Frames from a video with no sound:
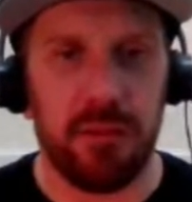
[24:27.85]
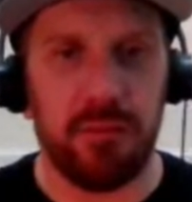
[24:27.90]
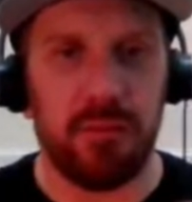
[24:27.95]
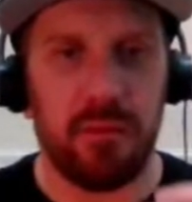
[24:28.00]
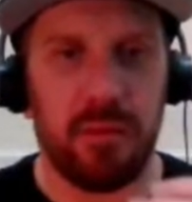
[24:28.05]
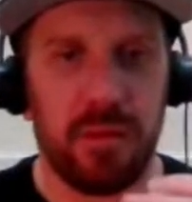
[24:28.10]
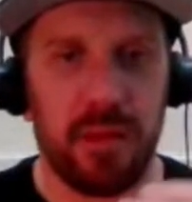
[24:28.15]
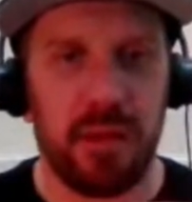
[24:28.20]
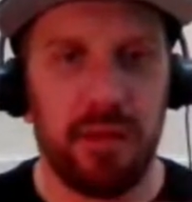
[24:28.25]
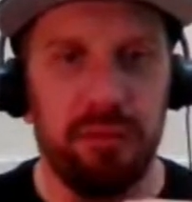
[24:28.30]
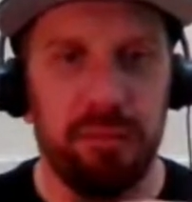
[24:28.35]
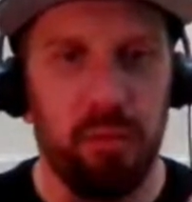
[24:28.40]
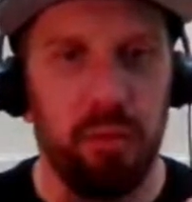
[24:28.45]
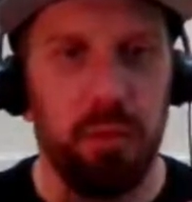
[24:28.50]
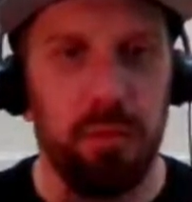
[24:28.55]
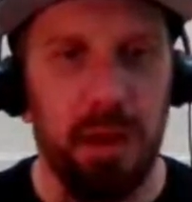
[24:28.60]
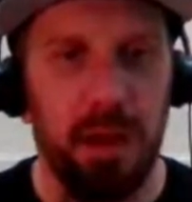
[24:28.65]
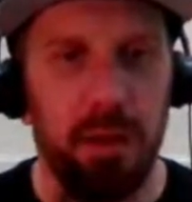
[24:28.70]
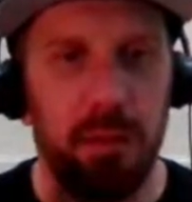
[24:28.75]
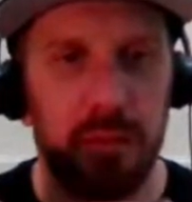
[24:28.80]
thing for him
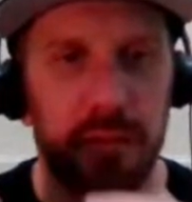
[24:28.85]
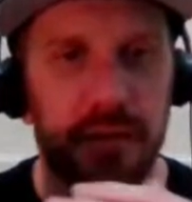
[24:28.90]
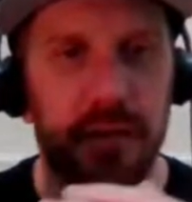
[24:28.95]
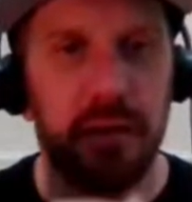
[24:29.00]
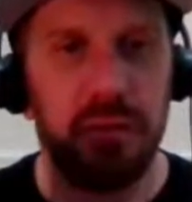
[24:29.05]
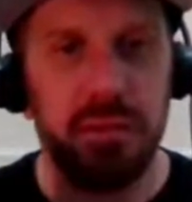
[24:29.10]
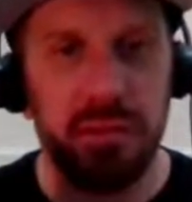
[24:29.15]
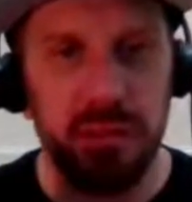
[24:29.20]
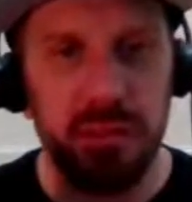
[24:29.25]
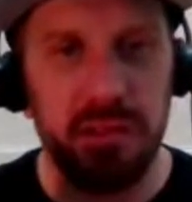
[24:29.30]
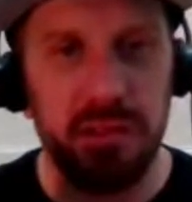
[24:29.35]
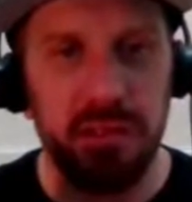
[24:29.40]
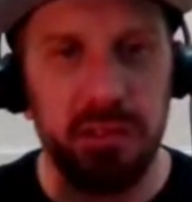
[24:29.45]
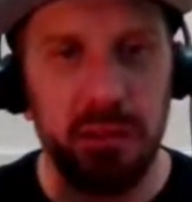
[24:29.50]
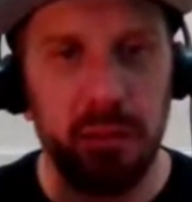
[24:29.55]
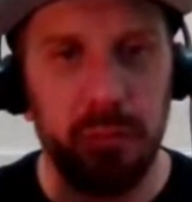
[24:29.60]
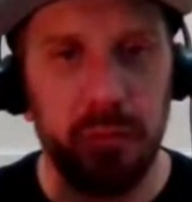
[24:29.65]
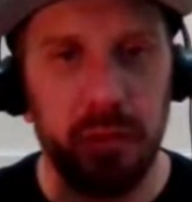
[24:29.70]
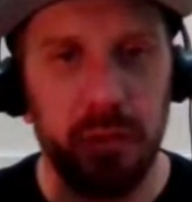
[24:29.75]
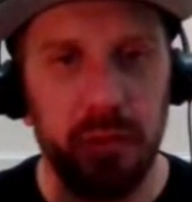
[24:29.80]
now is go
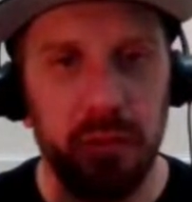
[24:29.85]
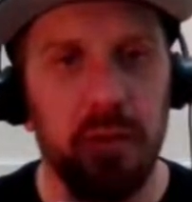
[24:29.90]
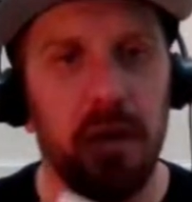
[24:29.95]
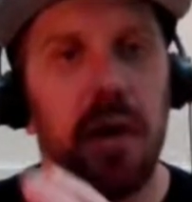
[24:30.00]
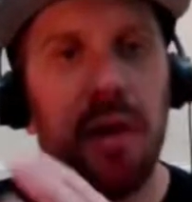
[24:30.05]
GCW,